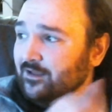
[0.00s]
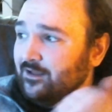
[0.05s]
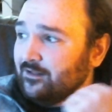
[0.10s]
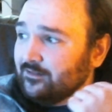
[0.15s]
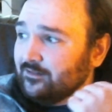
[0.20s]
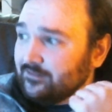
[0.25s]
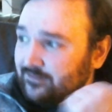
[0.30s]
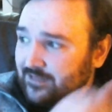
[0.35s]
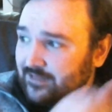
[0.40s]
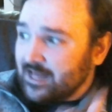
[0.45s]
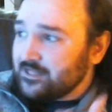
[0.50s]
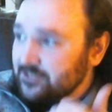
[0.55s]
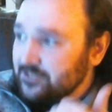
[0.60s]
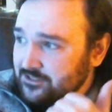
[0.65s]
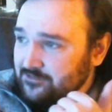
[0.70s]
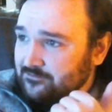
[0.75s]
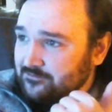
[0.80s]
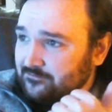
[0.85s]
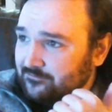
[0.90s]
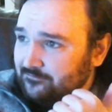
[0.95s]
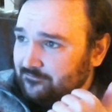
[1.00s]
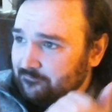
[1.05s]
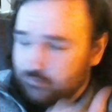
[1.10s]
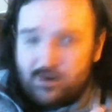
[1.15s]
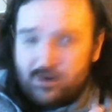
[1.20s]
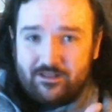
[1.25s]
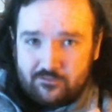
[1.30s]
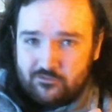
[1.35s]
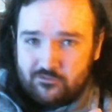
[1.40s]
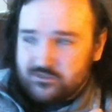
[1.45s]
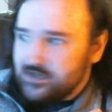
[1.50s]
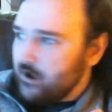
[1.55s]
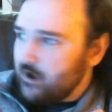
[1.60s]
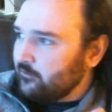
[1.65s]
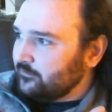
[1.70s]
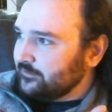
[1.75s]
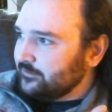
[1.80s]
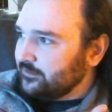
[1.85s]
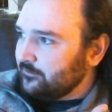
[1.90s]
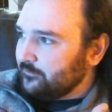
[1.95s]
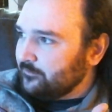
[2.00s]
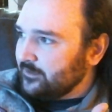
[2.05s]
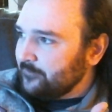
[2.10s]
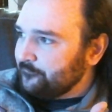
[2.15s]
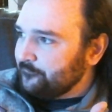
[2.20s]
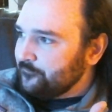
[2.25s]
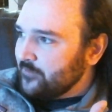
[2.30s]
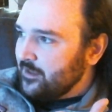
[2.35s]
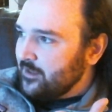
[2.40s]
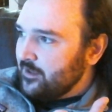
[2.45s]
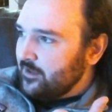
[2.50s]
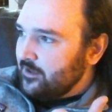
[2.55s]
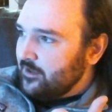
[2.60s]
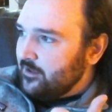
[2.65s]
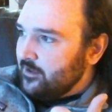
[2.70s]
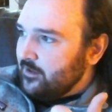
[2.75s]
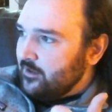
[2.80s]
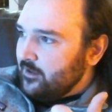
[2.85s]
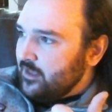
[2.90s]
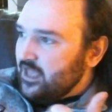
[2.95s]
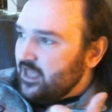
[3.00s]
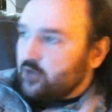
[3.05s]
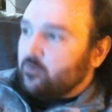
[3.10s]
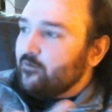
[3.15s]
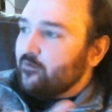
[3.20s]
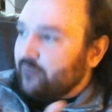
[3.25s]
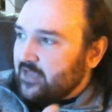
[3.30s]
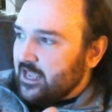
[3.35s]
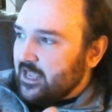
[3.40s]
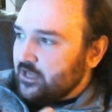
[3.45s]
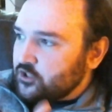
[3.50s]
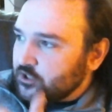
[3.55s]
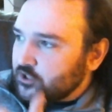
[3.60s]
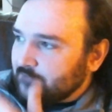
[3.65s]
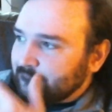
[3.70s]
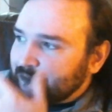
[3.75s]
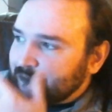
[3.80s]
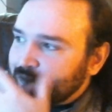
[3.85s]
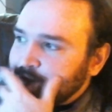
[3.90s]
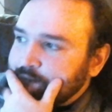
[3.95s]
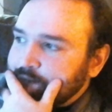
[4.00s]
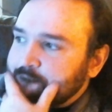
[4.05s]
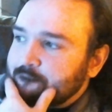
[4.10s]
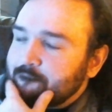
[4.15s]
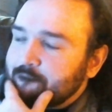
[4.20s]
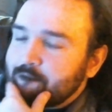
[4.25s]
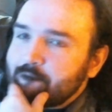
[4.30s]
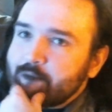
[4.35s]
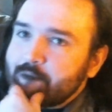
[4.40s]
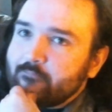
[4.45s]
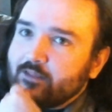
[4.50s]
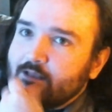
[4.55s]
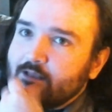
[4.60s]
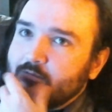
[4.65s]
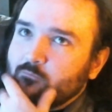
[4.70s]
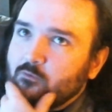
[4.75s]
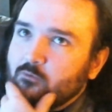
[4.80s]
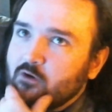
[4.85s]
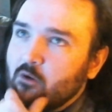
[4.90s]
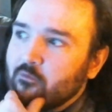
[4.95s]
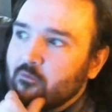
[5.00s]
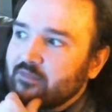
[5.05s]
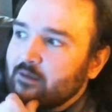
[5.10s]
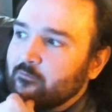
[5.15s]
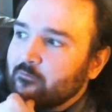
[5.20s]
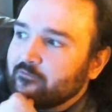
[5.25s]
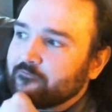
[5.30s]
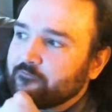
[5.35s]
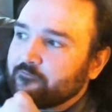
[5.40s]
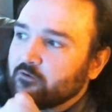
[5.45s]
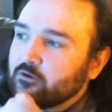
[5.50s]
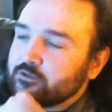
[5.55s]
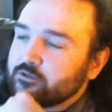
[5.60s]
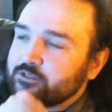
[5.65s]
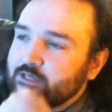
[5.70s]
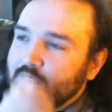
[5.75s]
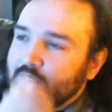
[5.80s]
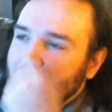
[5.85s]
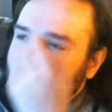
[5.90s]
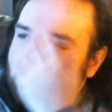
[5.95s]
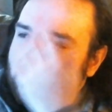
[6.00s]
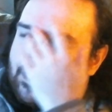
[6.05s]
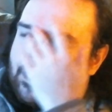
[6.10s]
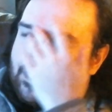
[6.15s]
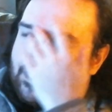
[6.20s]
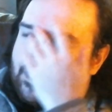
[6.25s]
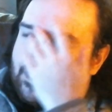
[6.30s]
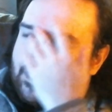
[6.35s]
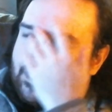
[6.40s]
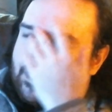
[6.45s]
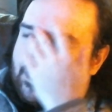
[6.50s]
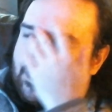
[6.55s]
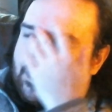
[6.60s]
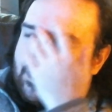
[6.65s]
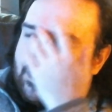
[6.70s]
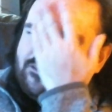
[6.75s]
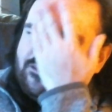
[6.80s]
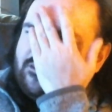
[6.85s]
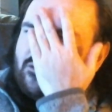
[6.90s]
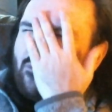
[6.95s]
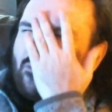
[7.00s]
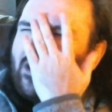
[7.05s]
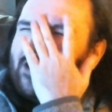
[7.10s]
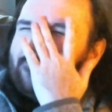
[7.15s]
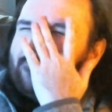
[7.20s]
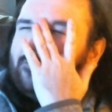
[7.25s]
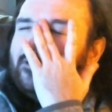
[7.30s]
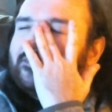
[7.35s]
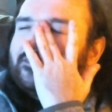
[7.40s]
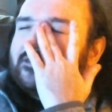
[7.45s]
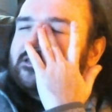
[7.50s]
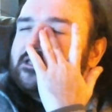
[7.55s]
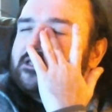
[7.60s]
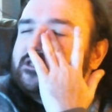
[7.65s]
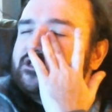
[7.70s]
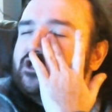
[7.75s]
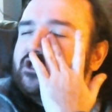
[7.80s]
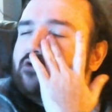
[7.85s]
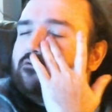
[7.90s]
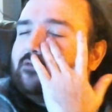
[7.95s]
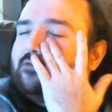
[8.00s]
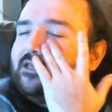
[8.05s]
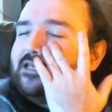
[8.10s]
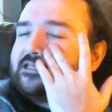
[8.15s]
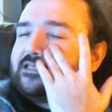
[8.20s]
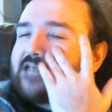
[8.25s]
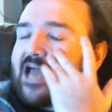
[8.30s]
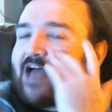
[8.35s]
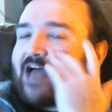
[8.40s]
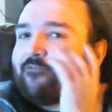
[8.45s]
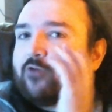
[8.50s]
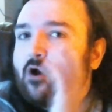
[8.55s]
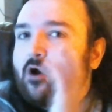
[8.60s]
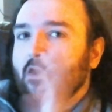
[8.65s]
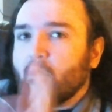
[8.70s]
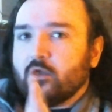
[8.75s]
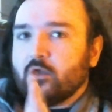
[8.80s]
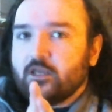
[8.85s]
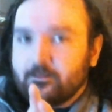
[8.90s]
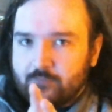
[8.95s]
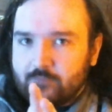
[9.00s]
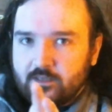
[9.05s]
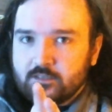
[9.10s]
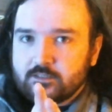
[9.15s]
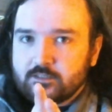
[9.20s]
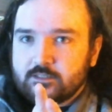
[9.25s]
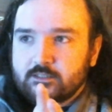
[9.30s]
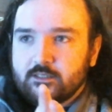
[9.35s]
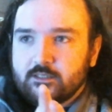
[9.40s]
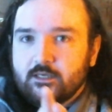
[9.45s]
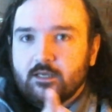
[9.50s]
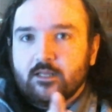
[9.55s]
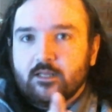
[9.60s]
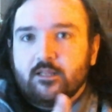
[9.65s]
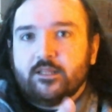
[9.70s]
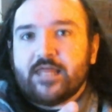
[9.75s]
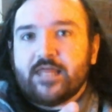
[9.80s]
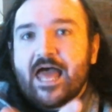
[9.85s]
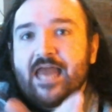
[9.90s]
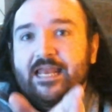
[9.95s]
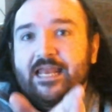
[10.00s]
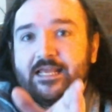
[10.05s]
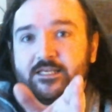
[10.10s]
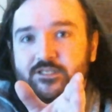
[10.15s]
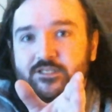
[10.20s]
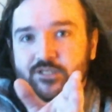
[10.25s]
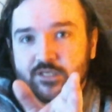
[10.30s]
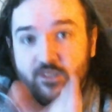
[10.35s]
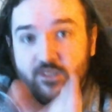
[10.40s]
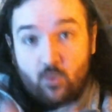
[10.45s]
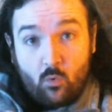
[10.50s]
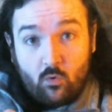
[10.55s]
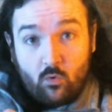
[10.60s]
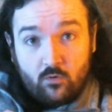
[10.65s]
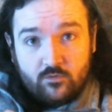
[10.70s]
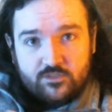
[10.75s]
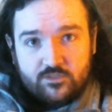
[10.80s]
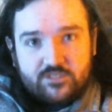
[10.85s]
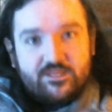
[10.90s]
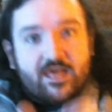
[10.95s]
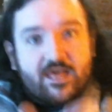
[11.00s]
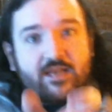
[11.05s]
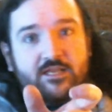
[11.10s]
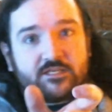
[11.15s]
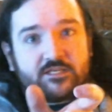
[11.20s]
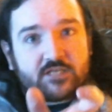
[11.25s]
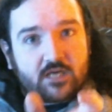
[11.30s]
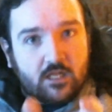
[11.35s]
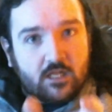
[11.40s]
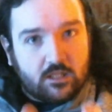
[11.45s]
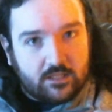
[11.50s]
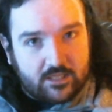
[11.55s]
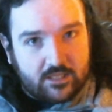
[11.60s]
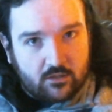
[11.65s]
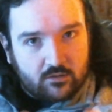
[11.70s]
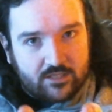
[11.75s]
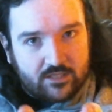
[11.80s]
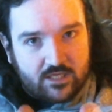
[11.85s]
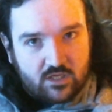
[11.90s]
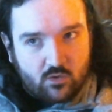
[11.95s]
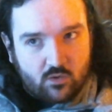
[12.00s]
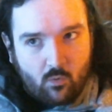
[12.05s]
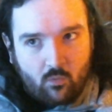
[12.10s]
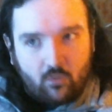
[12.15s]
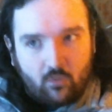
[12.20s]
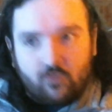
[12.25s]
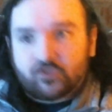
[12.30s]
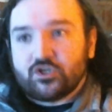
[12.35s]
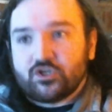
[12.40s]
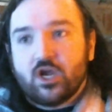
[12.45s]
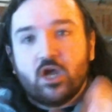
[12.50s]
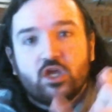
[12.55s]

Let's break those down a little bit. Equivocation. We'll go with that one first. The way to put this is you need to have an argument that is yours, that is clearly yours.